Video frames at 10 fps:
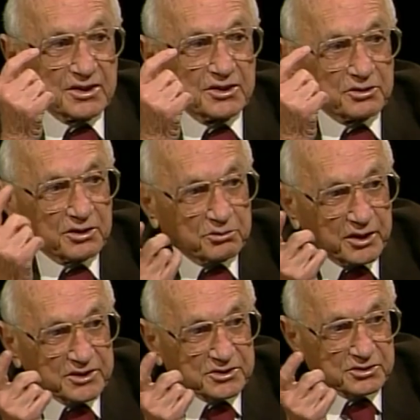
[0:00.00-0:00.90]
they don't have
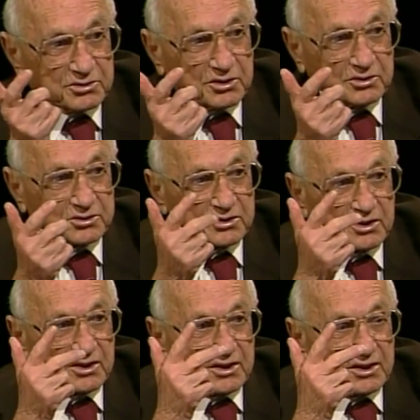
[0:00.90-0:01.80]
wage controls,
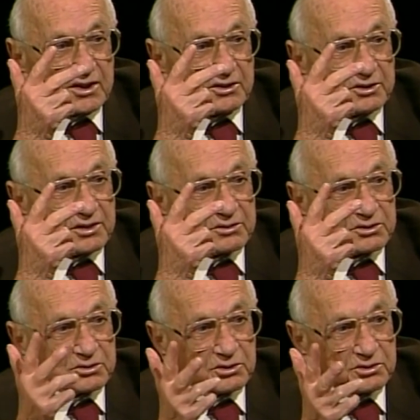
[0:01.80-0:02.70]
they don't have
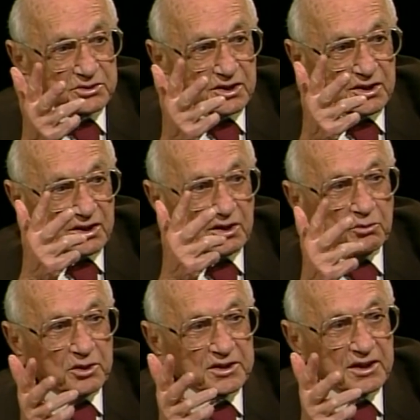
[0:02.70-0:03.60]
controls
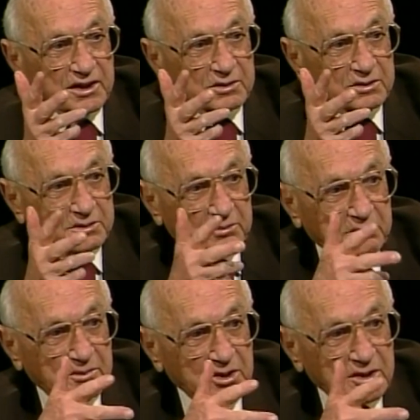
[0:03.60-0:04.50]
on what they can
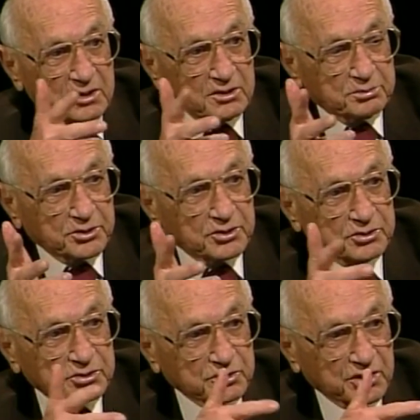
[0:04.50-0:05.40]

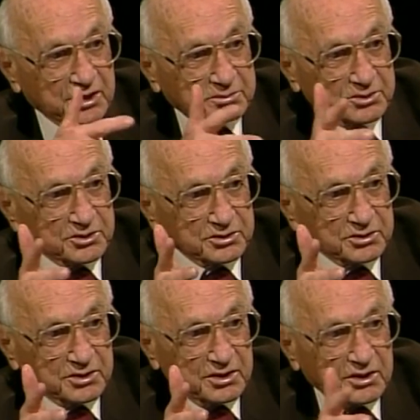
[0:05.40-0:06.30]
produce or not
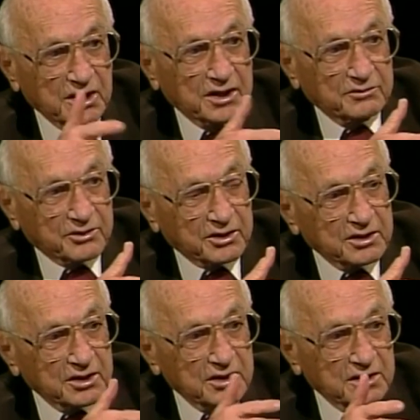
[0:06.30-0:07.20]
produce,
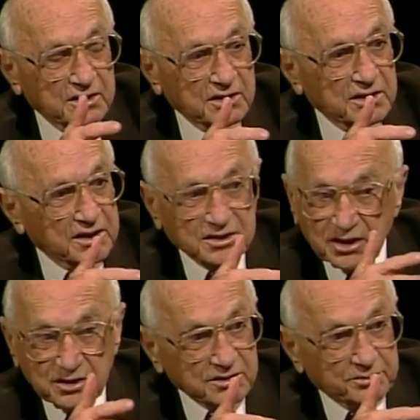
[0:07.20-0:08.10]
and it's
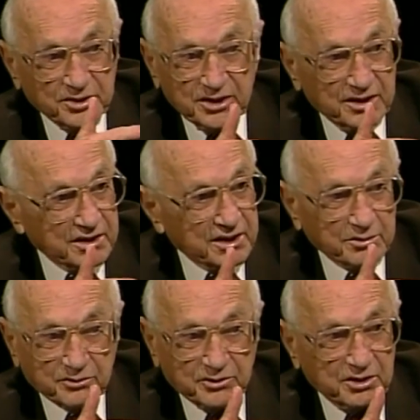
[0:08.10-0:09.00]
not complete
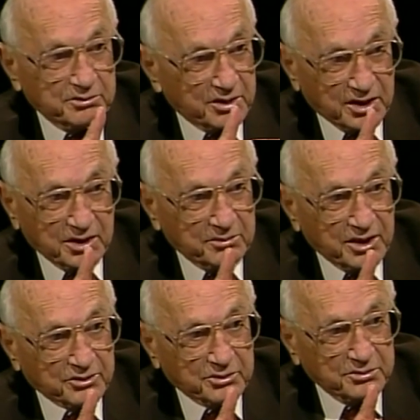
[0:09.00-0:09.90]
economic freedom by any
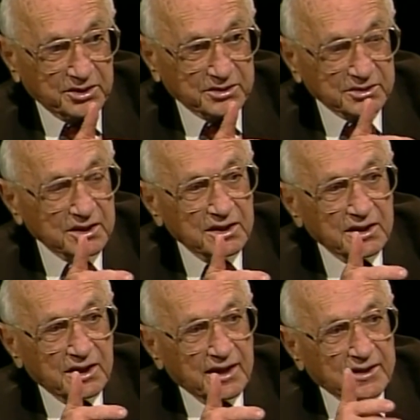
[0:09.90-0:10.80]
manner of means.
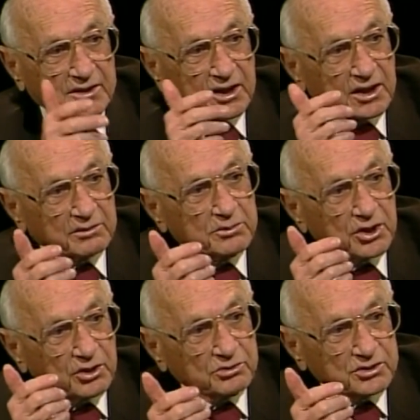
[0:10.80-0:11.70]
And the
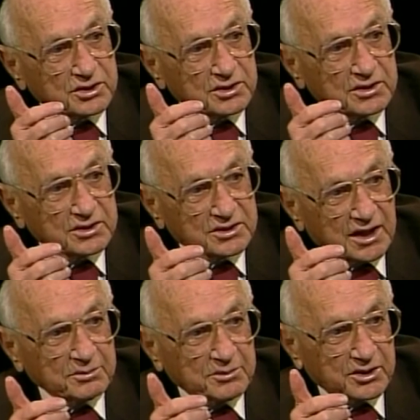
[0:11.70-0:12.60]
government-owned
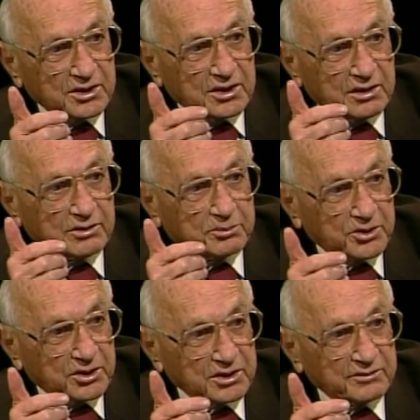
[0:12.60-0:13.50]
segment of the
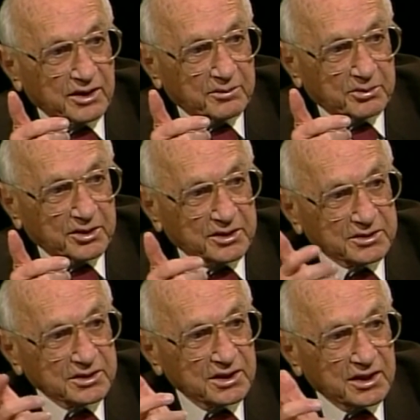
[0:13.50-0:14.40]
productive
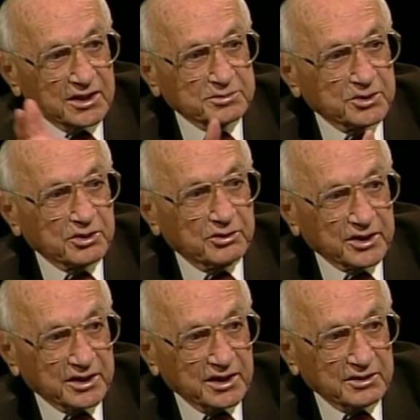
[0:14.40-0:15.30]
apparatus has been
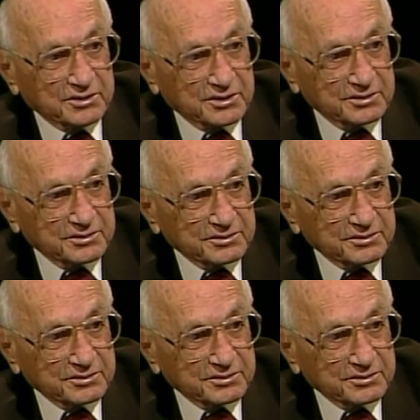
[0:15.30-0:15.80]
going down